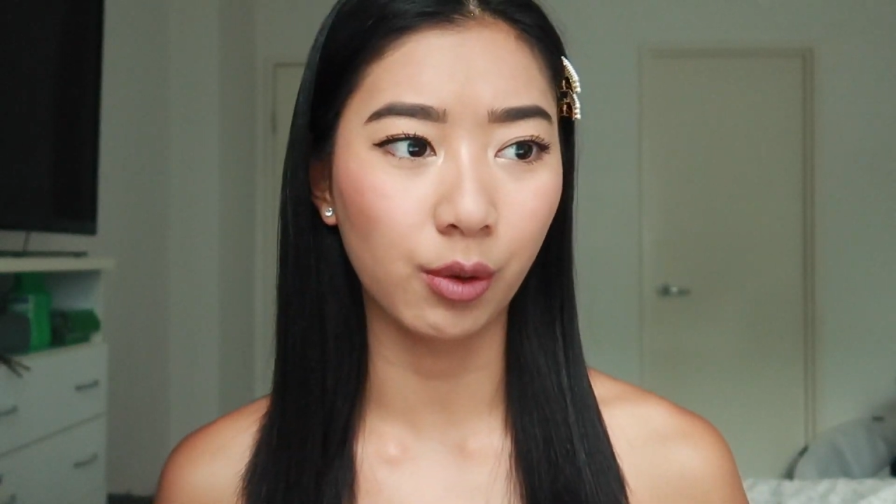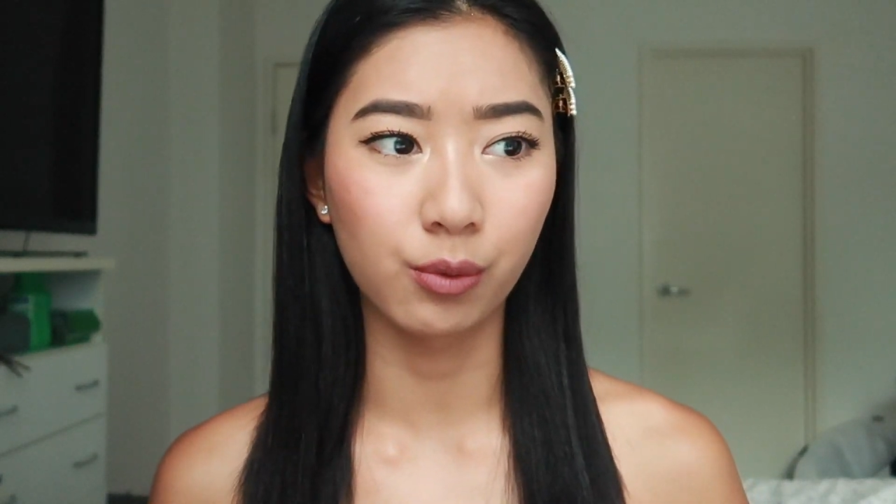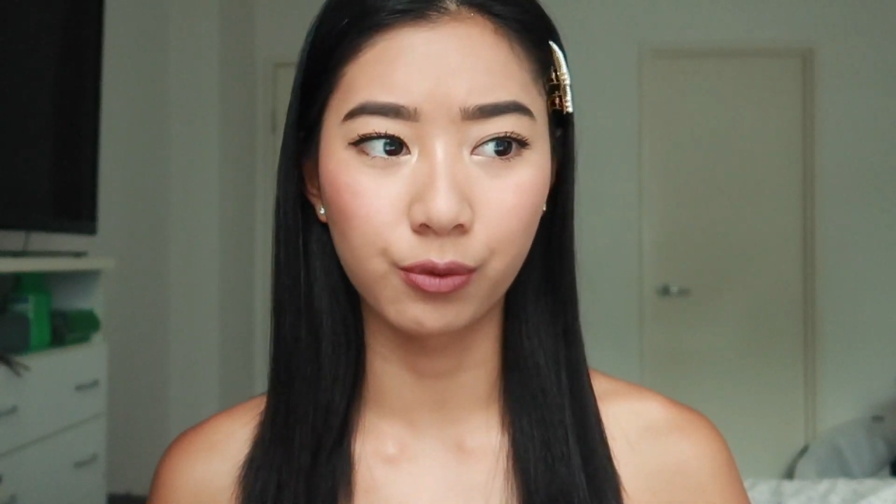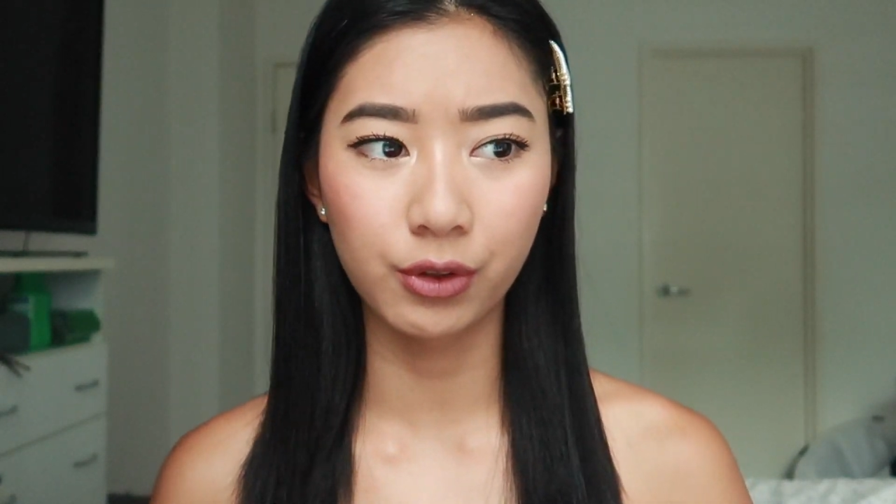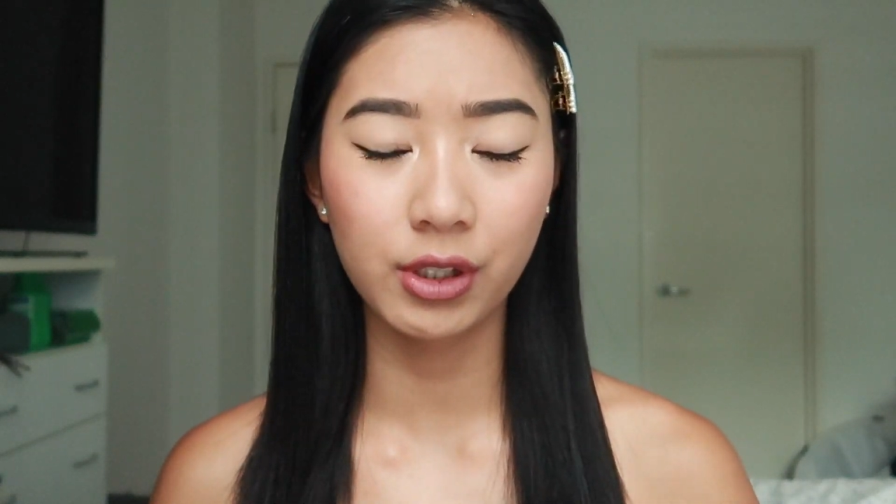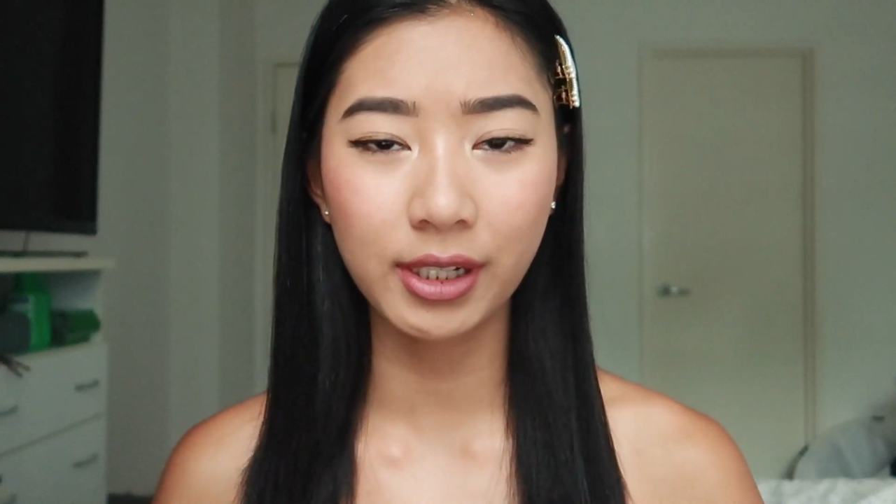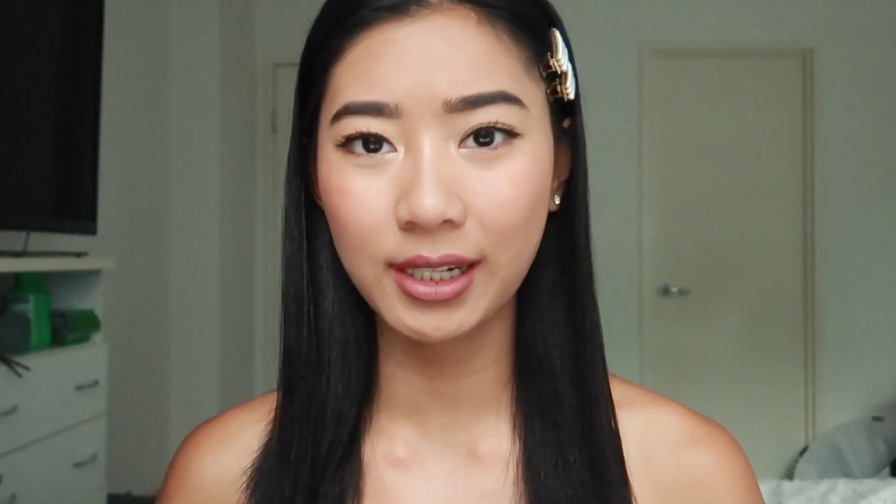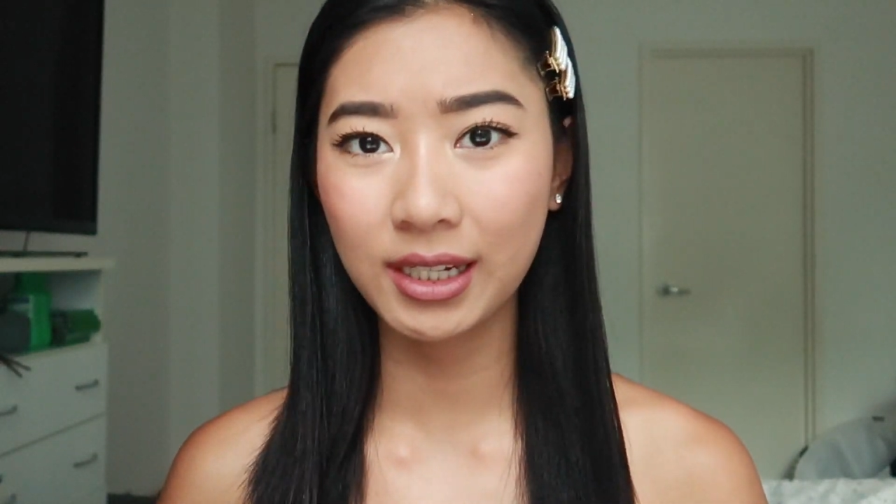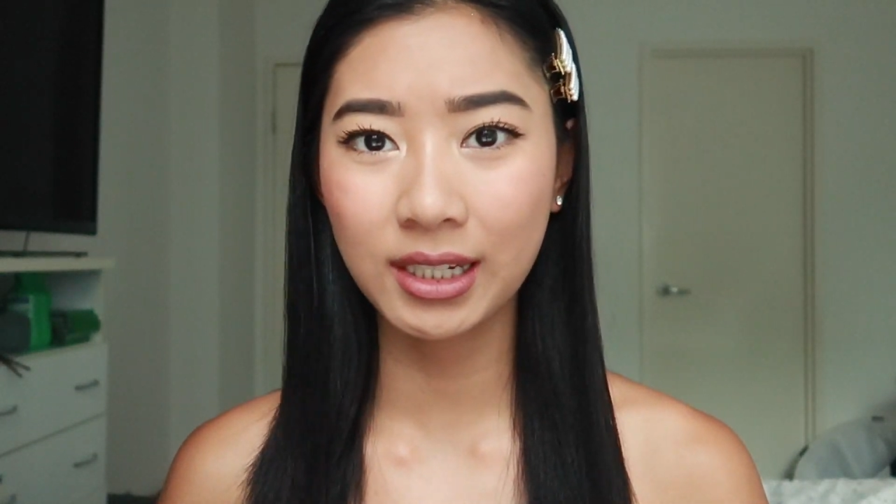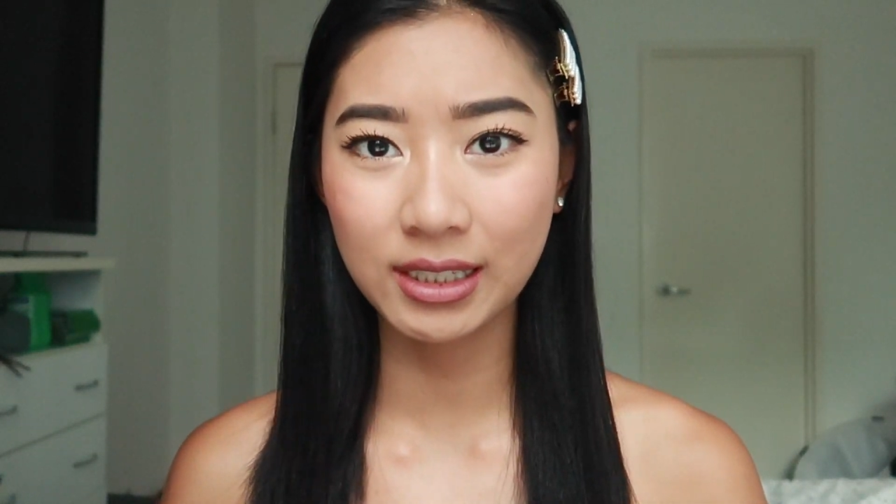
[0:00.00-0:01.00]
a
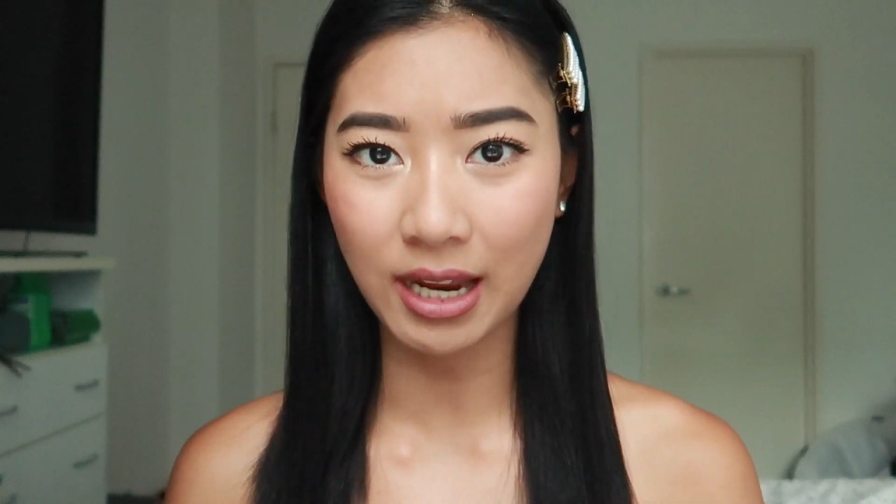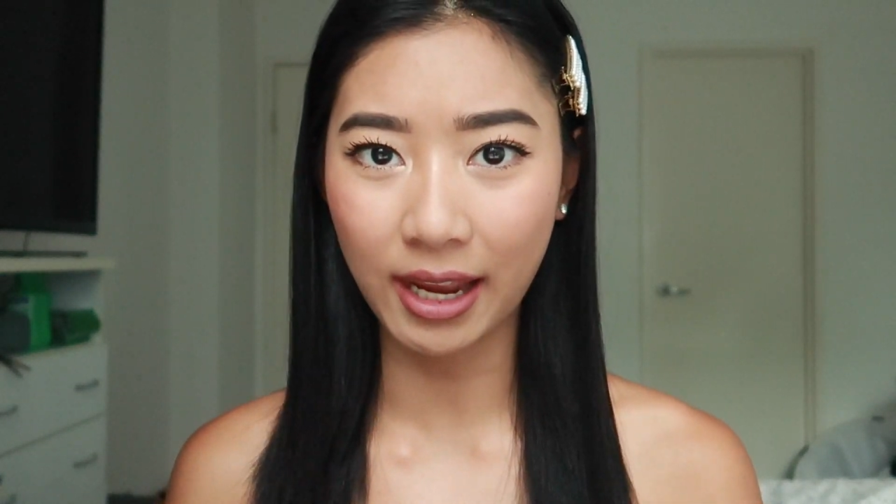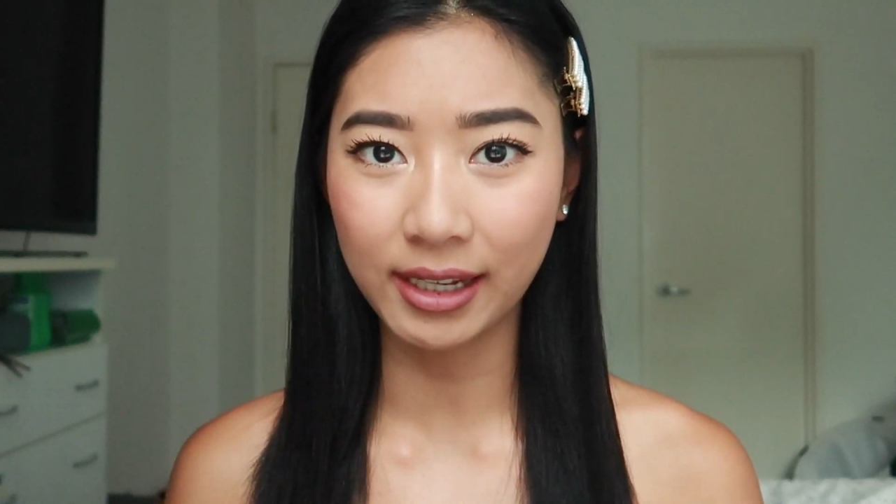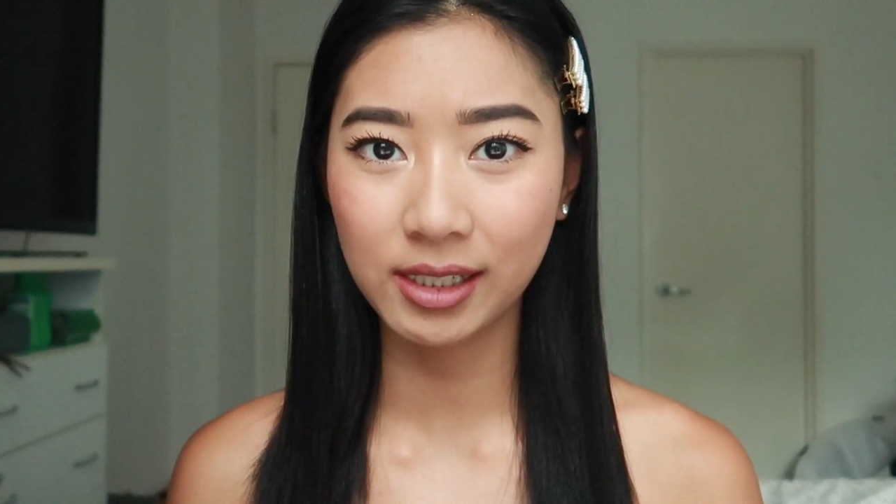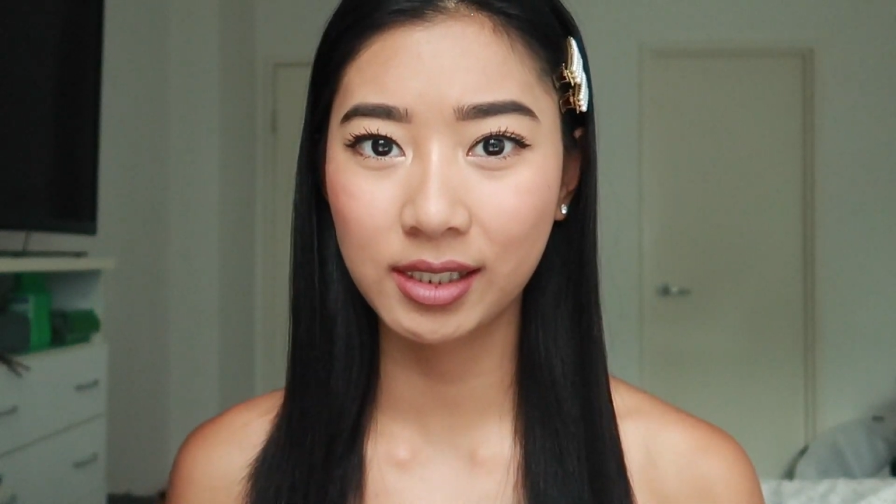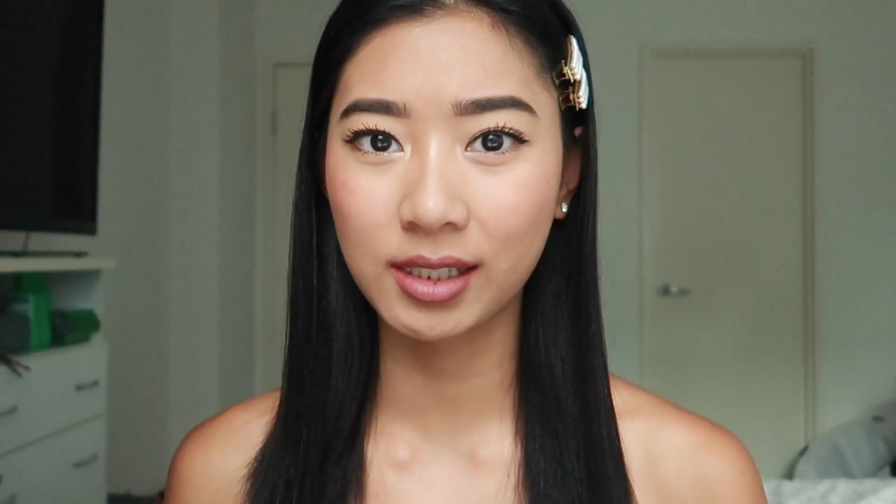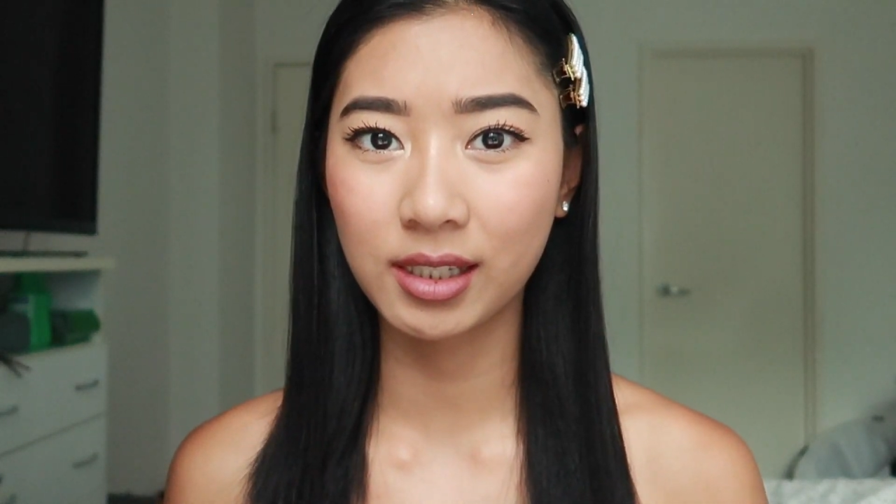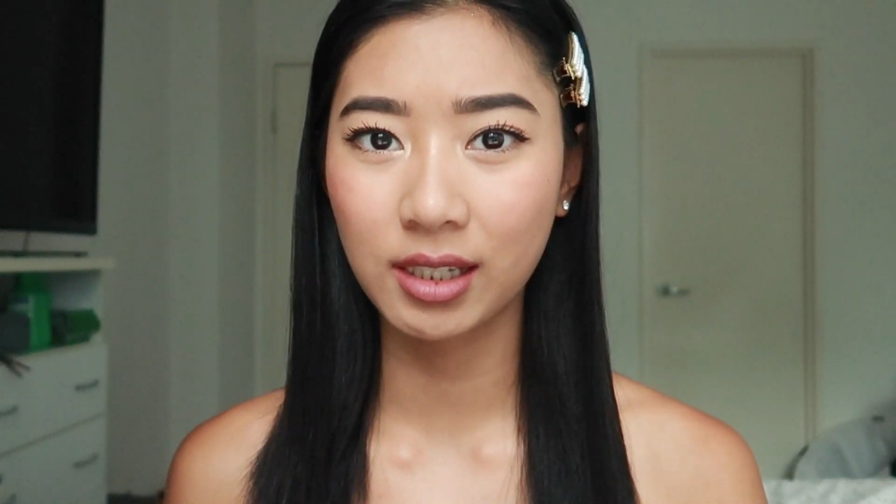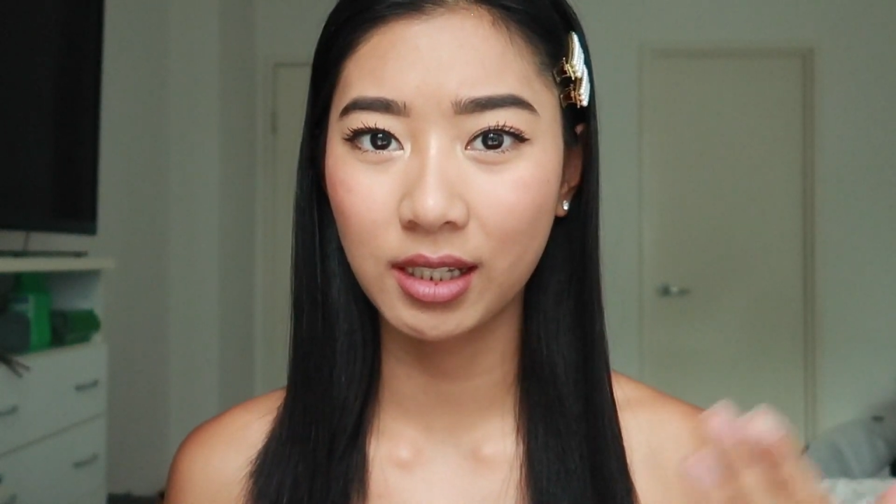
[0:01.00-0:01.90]
really nice